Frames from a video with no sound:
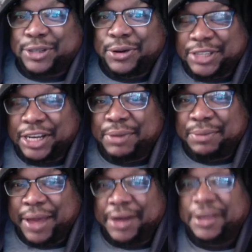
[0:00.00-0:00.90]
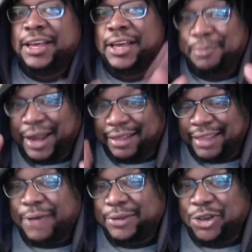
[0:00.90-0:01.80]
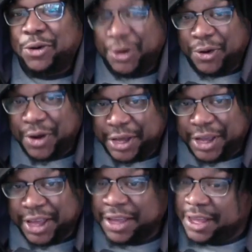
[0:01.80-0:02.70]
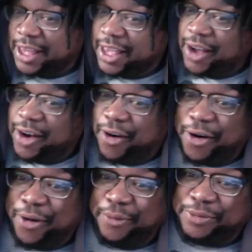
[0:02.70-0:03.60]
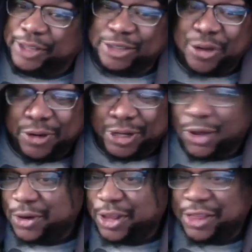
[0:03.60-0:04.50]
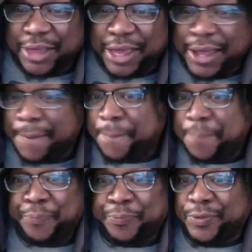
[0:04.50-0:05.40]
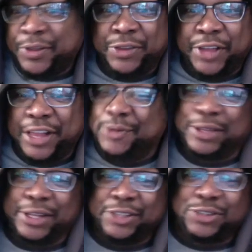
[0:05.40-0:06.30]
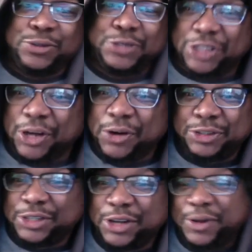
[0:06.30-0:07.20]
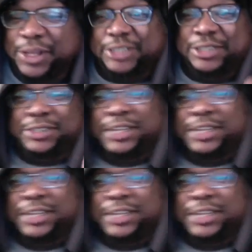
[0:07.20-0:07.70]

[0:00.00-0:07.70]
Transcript: is going to be better, but I like what's going on here. Um, this whole cloning thing, you're dealing with it in two shows, you know, and this is